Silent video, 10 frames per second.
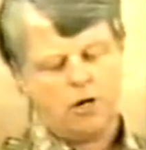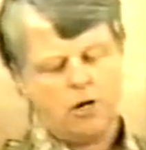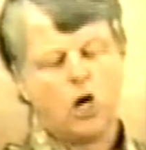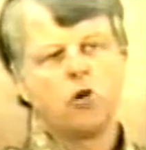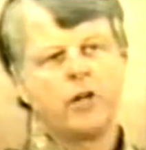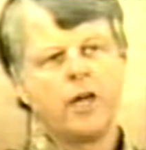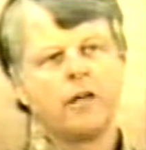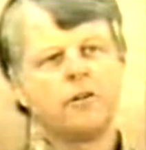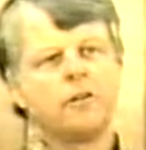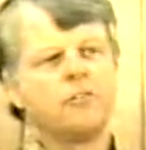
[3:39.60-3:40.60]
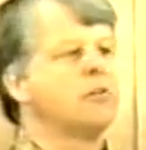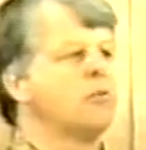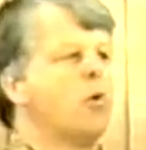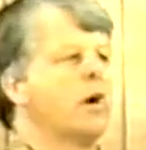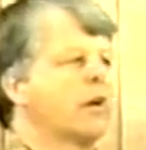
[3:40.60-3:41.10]
Onan didn't
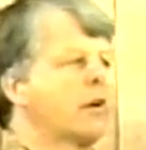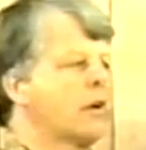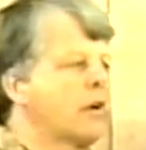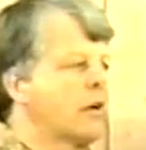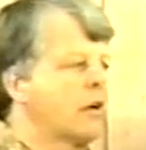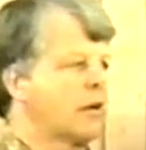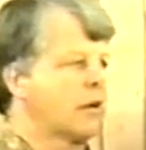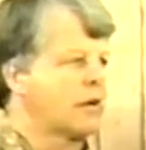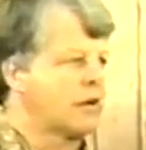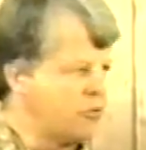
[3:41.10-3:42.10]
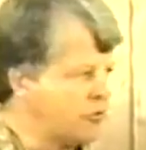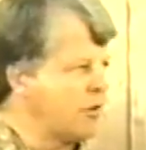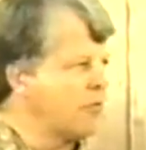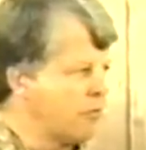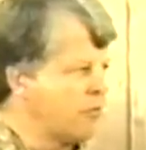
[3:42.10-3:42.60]
want to
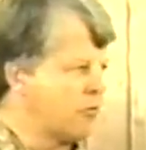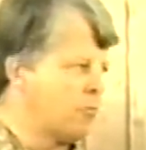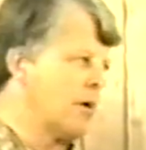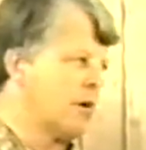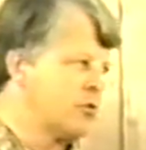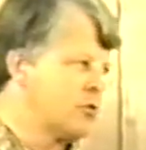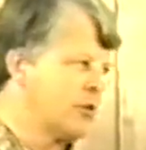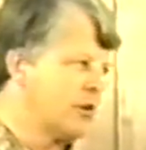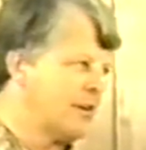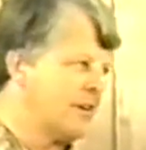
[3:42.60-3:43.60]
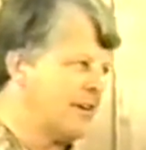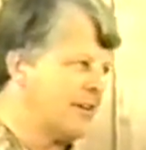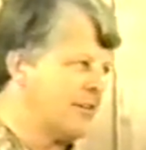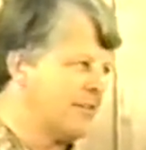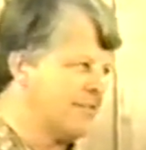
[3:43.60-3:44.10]
conceive of this marriage. He,
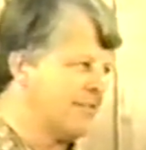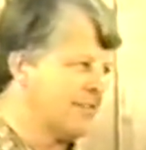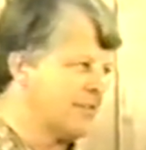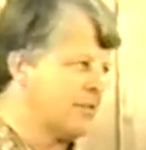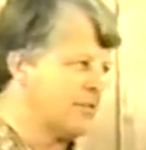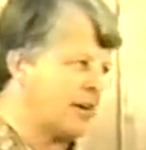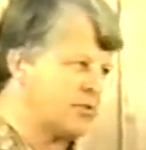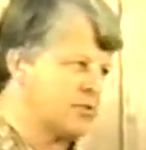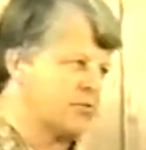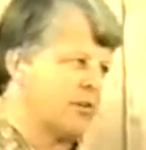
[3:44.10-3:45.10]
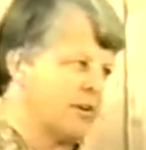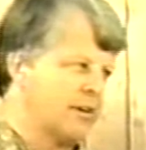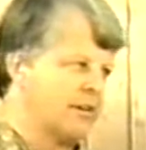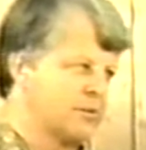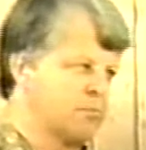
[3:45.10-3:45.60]
he, the text is very
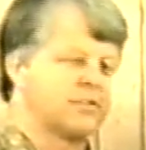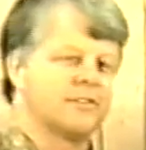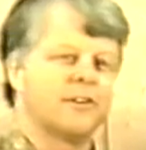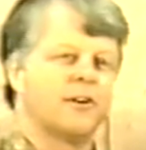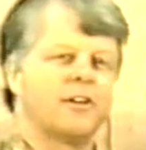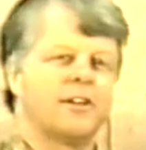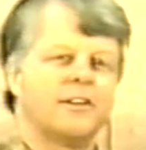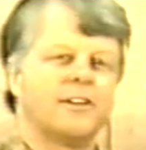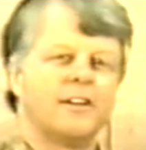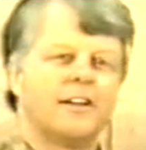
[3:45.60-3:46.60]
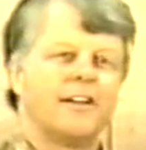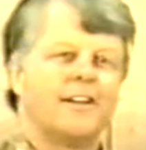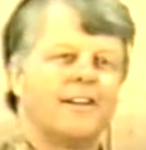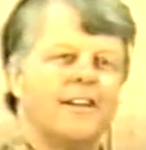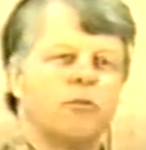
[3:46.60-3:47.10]
explicit there. He,
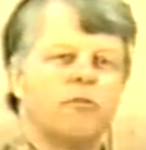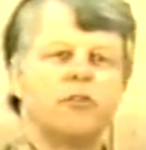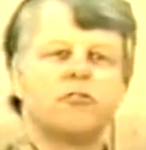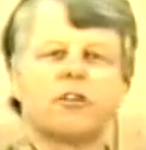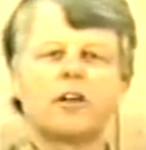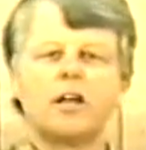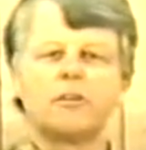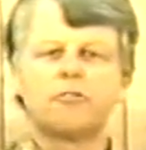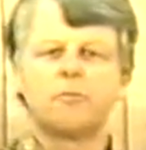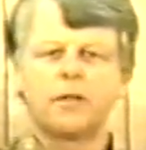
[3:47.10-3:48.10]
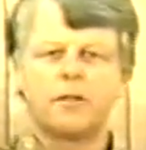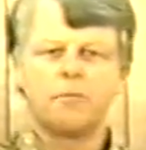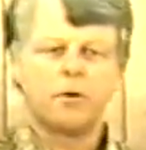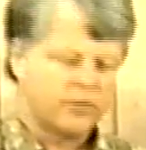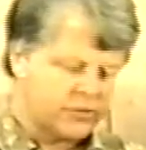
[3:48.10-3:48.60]
he refused to consummate that
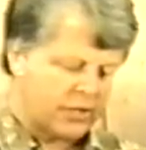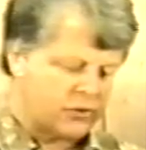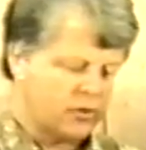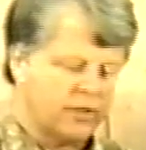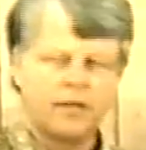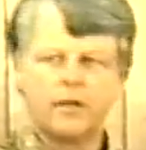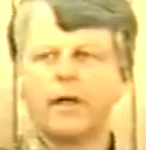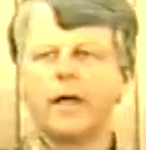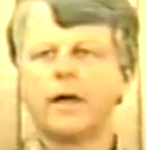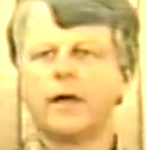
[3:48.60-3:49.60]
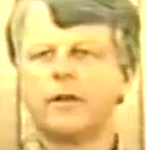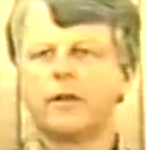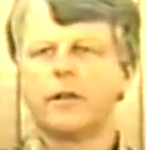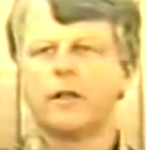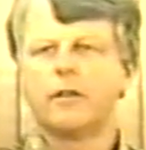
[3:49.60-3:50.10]
marriage sexually, and
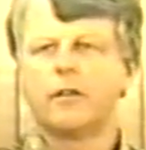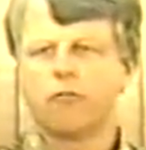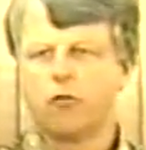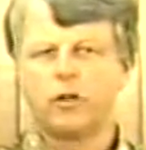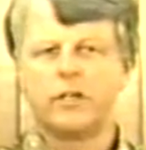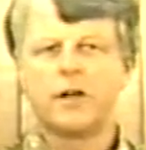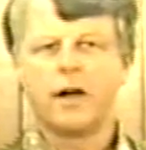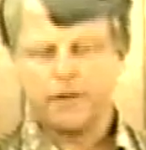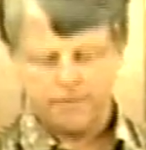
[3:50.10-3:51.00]
therefore he died.